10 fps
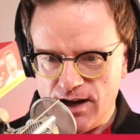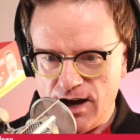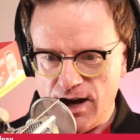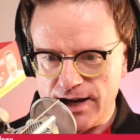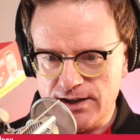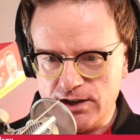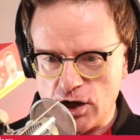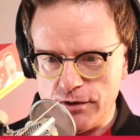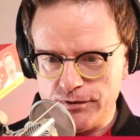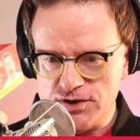
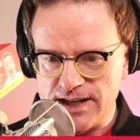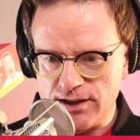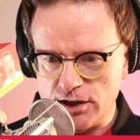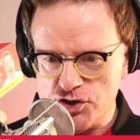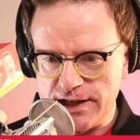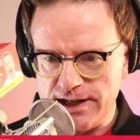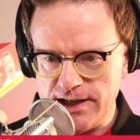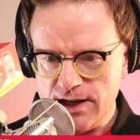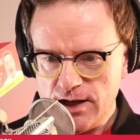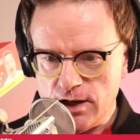Go for
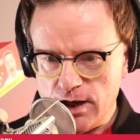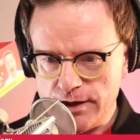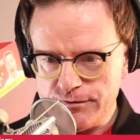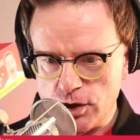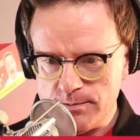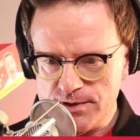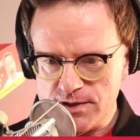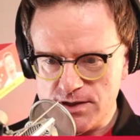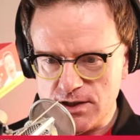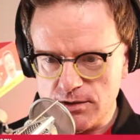Technology from
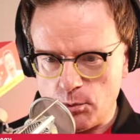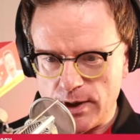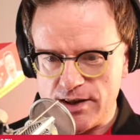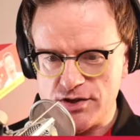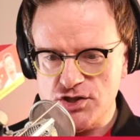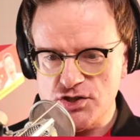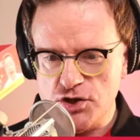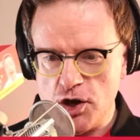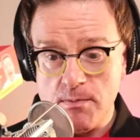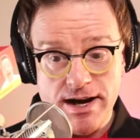Tuscan, where the
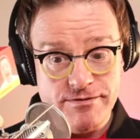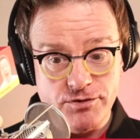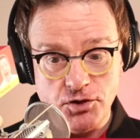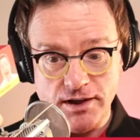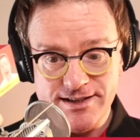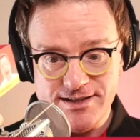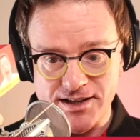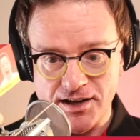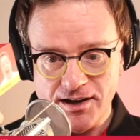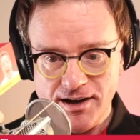snow may fall
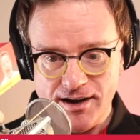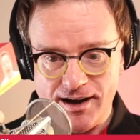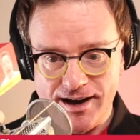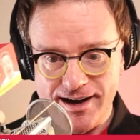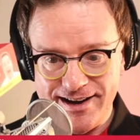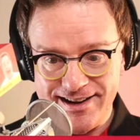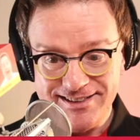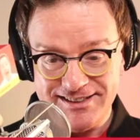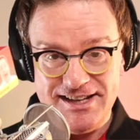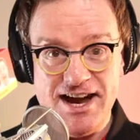later.
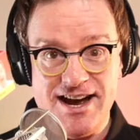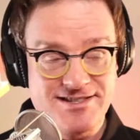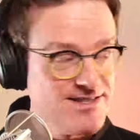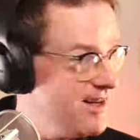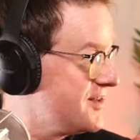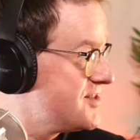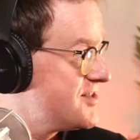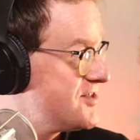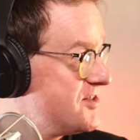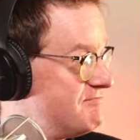Yes,
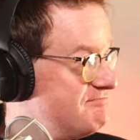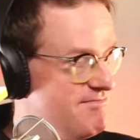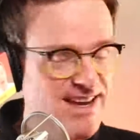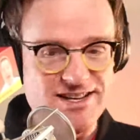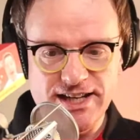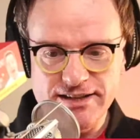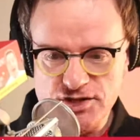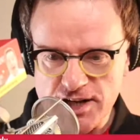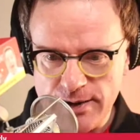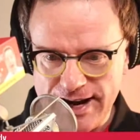it's kind of
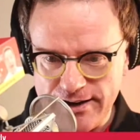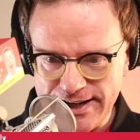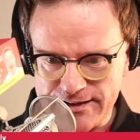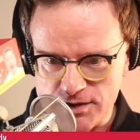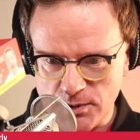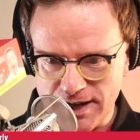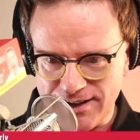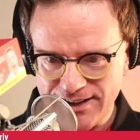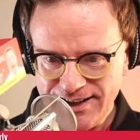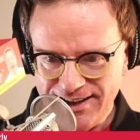snowy out here as
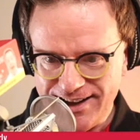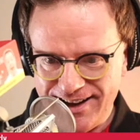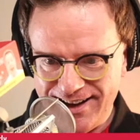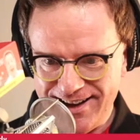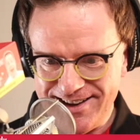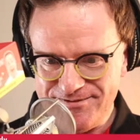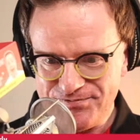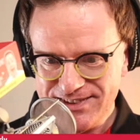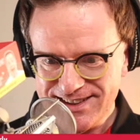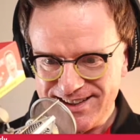well.
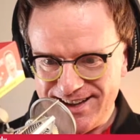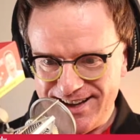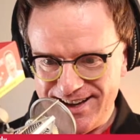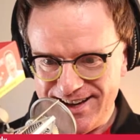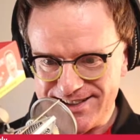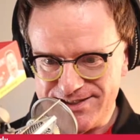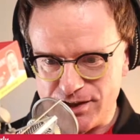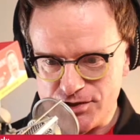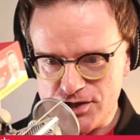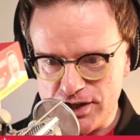
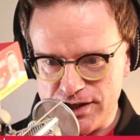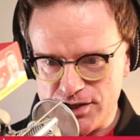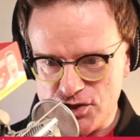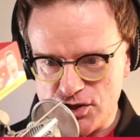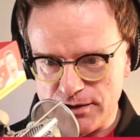Dr.